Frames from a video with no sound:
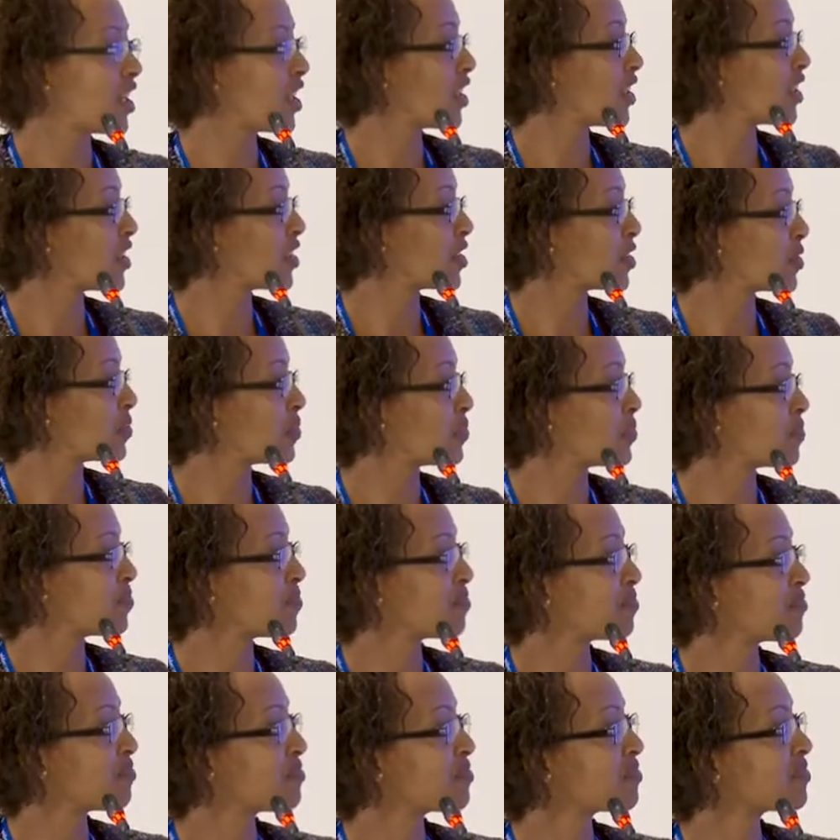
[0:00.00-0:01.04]

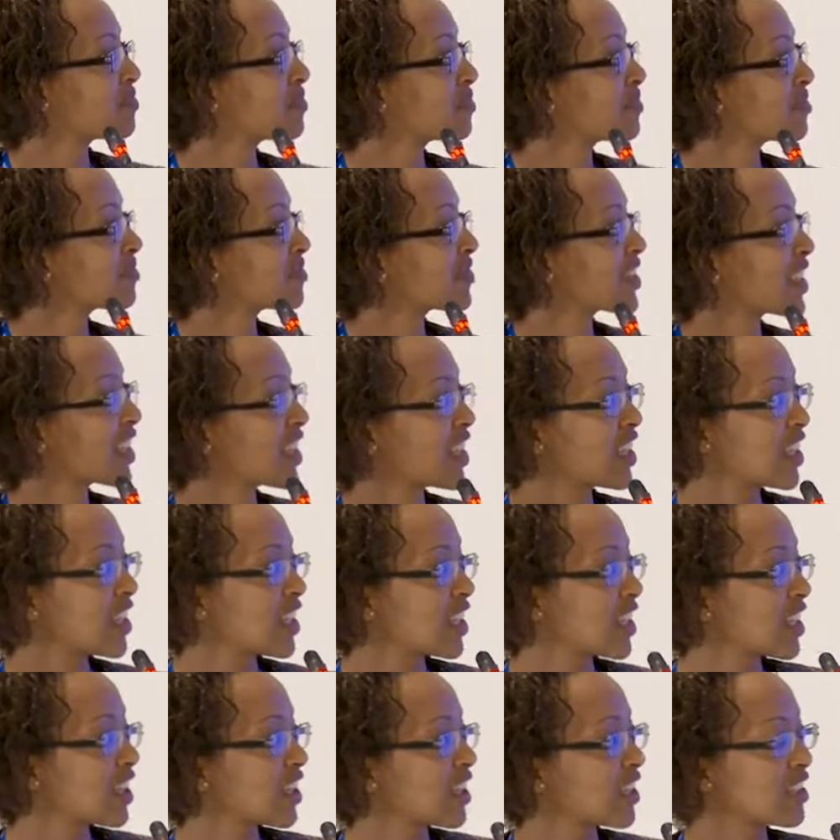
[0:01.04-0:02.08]
And
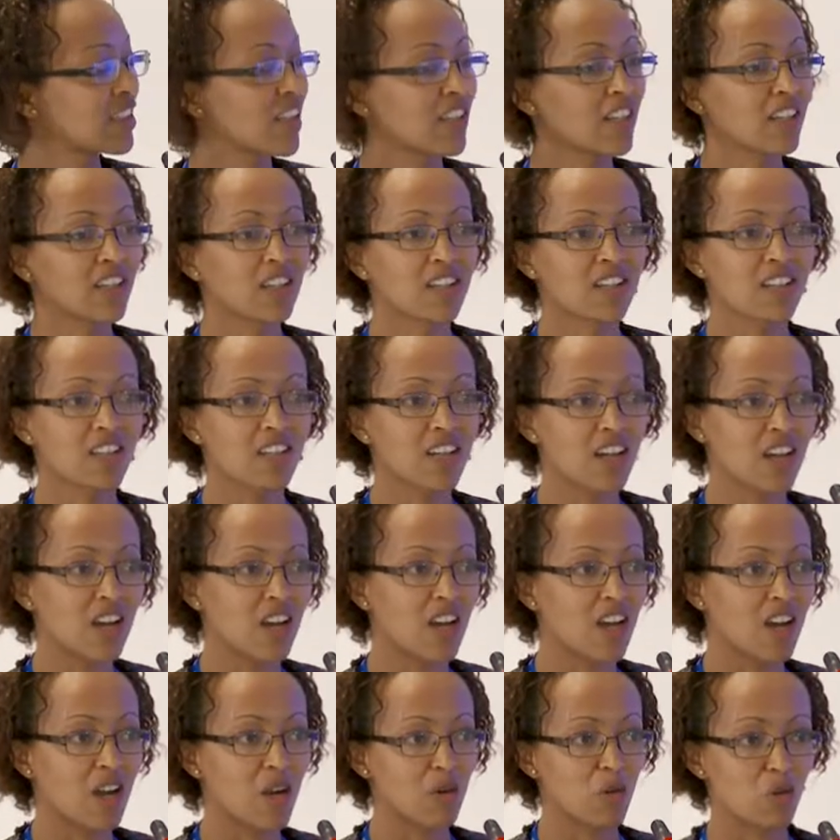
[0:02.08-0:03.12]
then
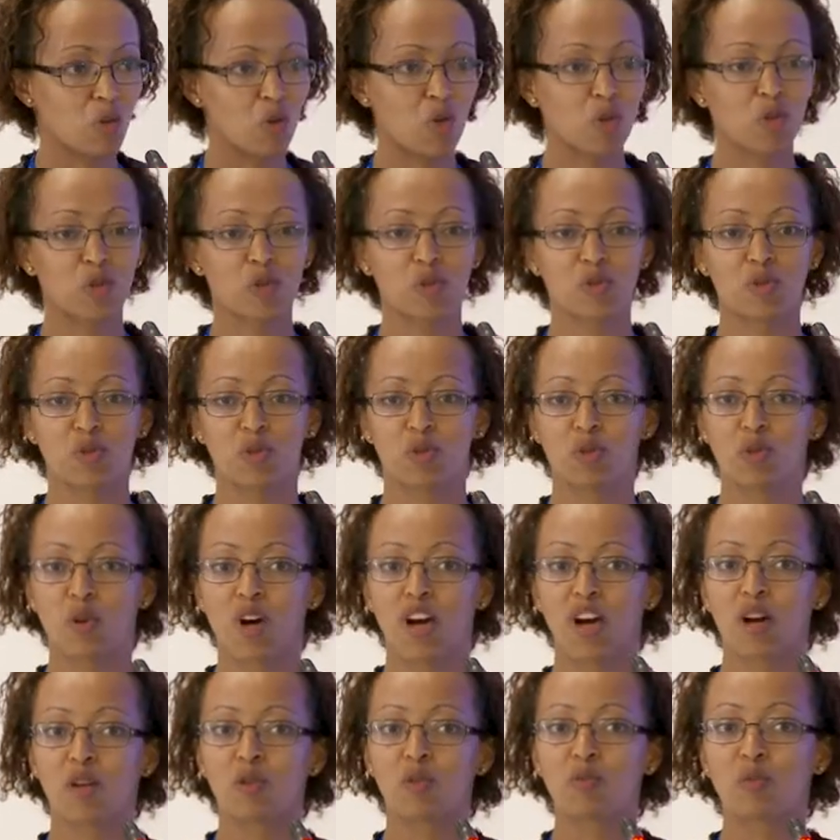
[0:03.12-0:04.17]
I will walk you through
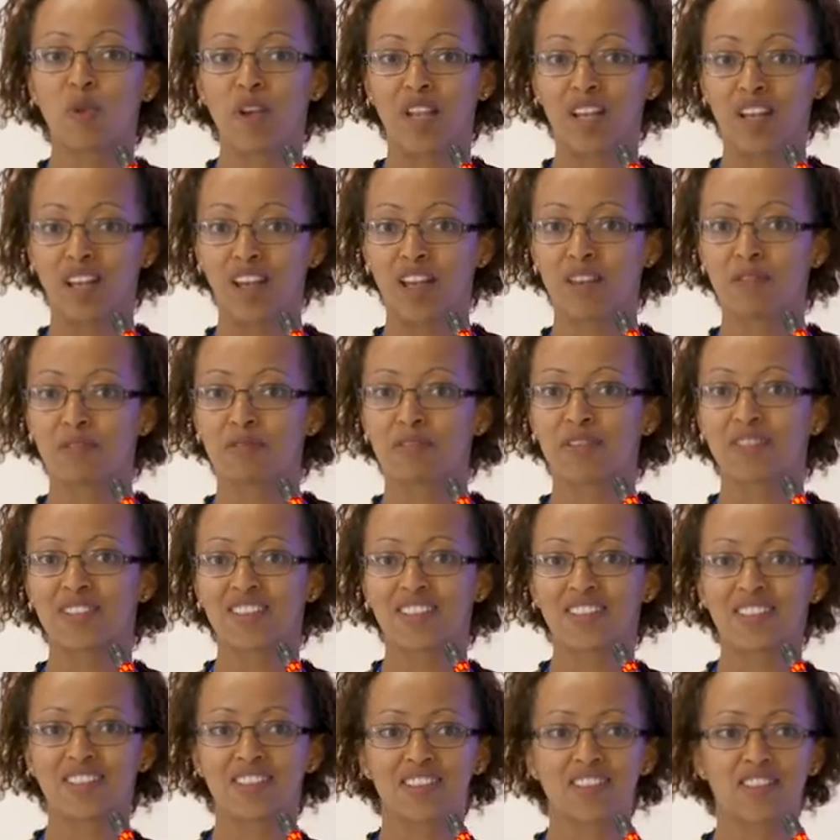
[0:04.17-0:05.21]
how my life
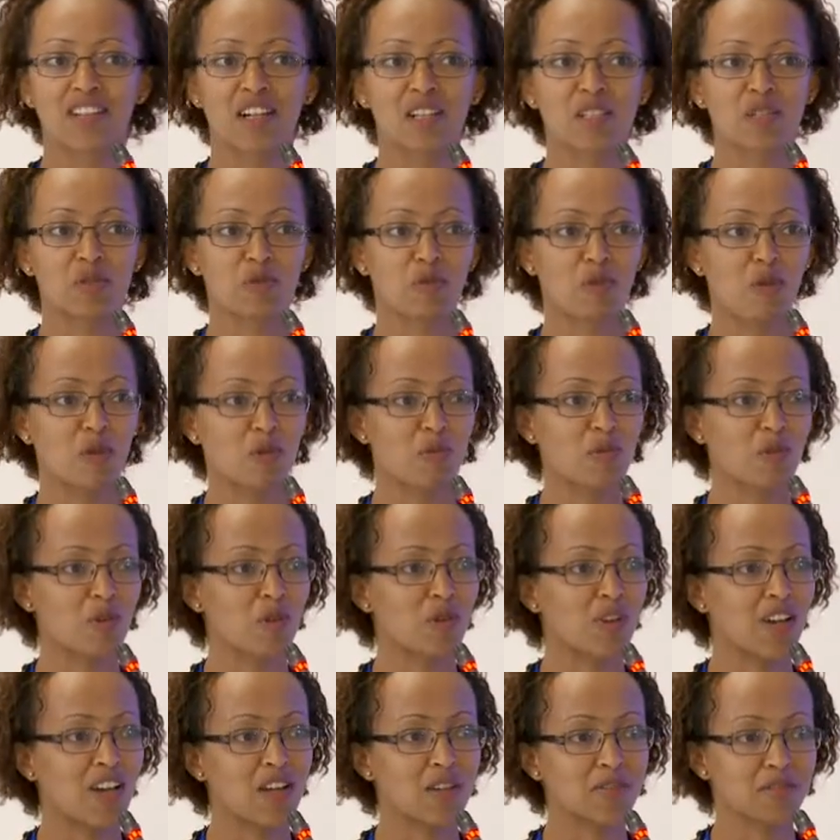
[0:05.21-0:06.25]
transformed
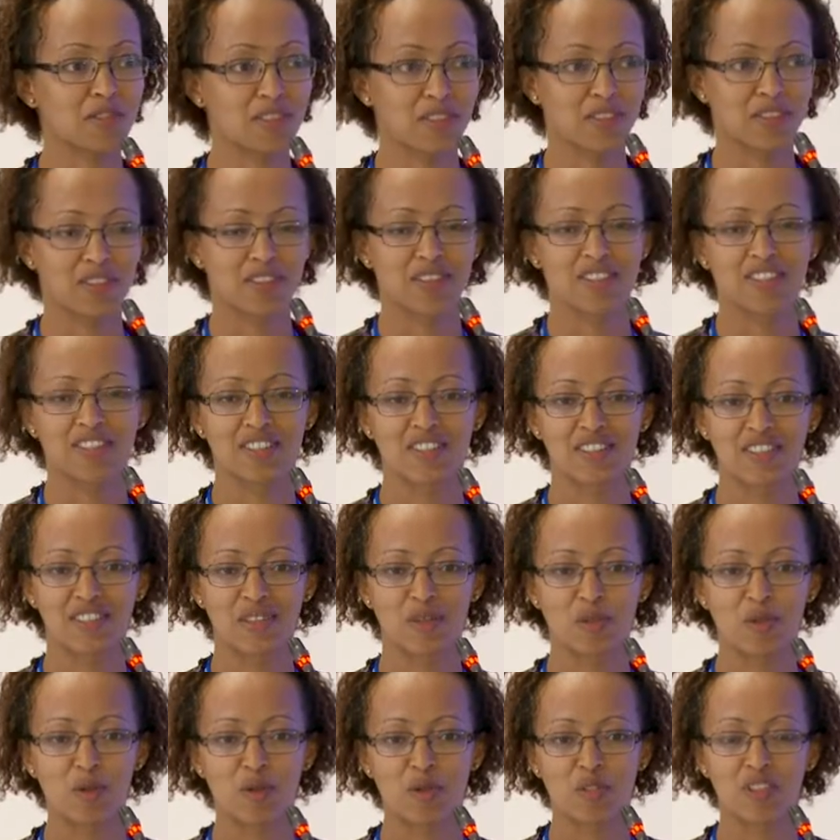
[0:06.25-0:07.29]
after
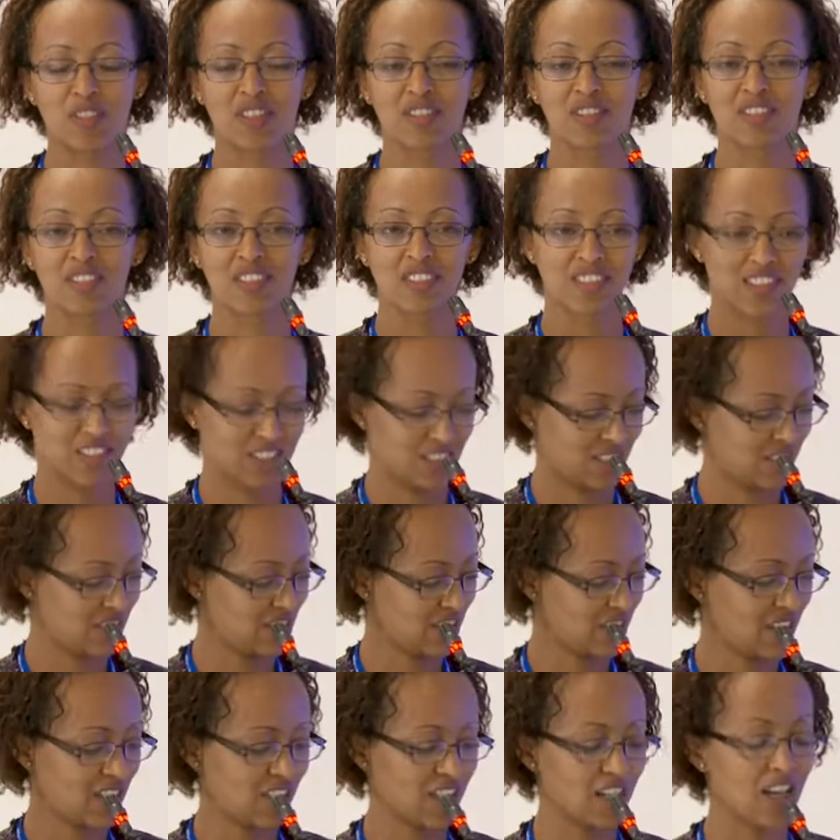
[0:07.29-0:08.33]
this project
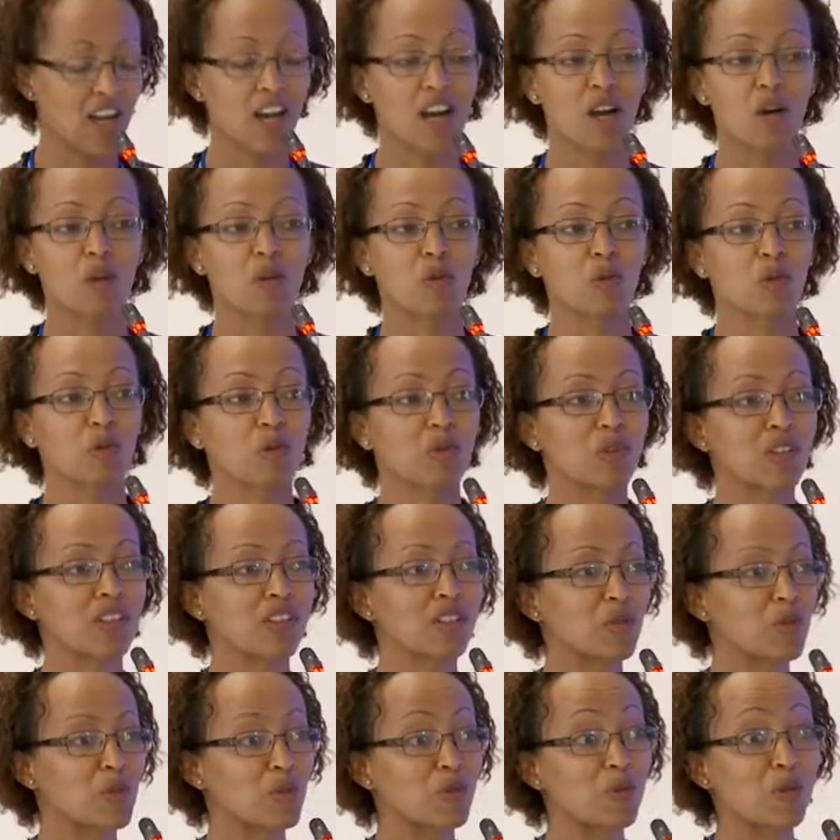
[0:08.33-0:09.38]
and how
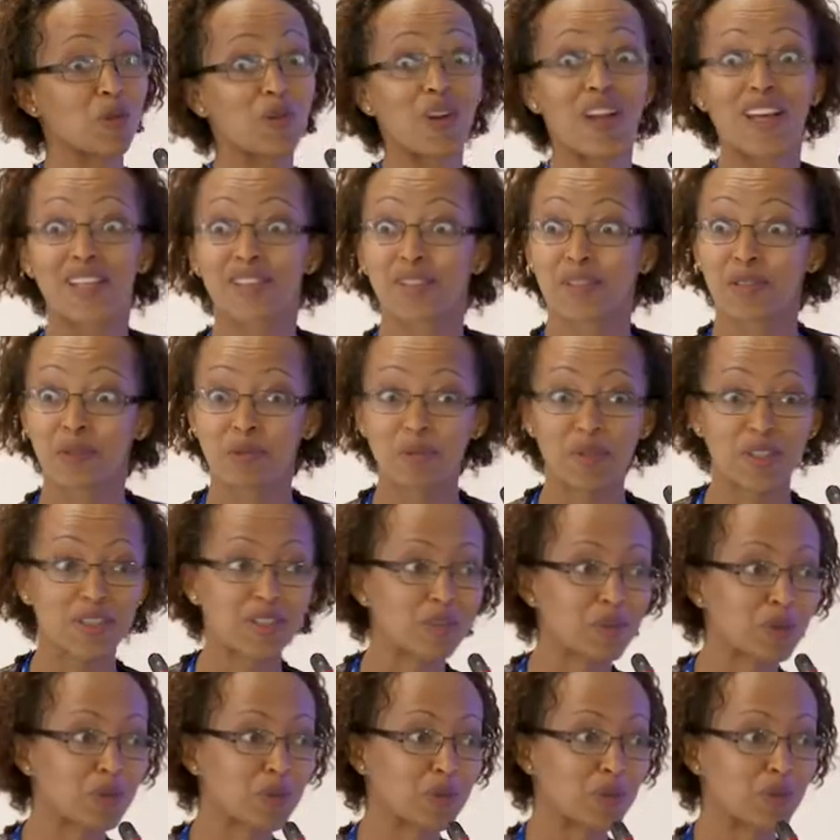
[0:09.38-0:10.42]
useful has it
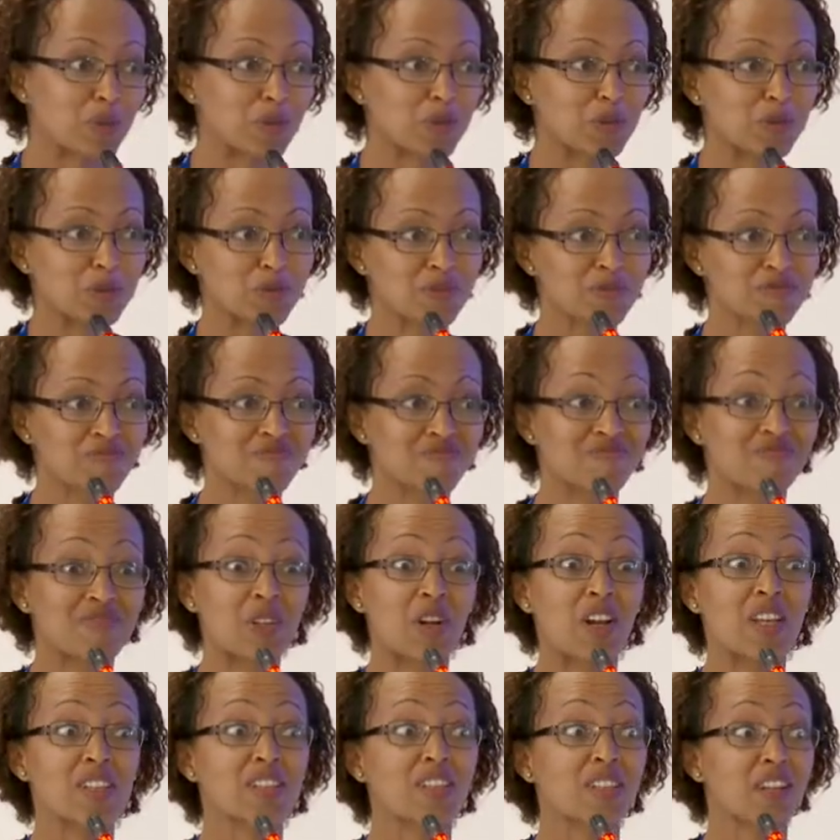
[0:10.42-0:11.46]
been to
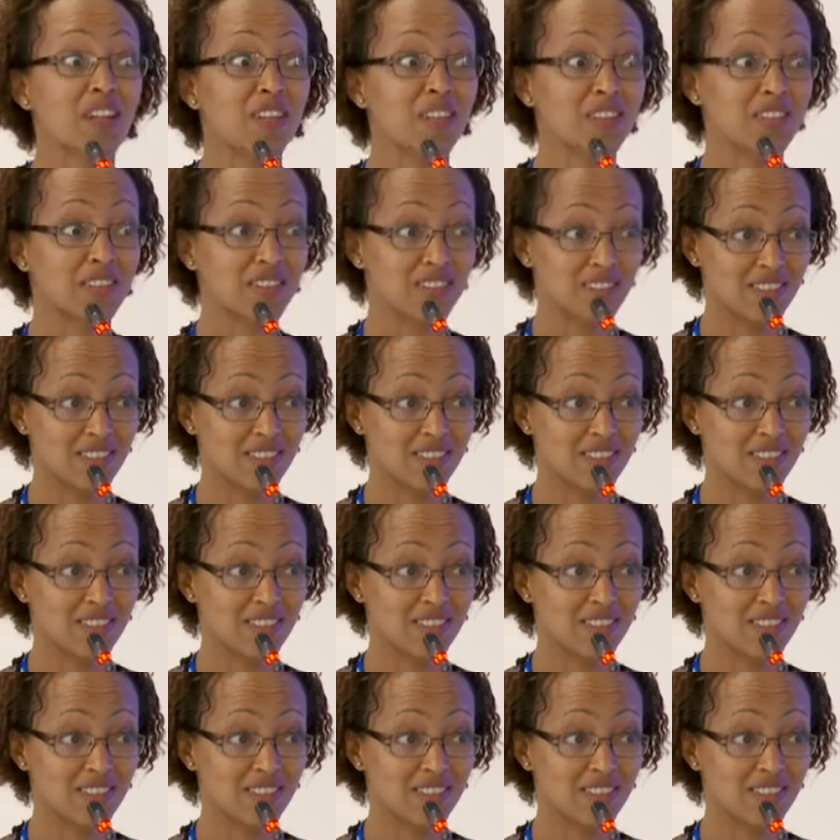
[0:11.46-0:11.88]
translate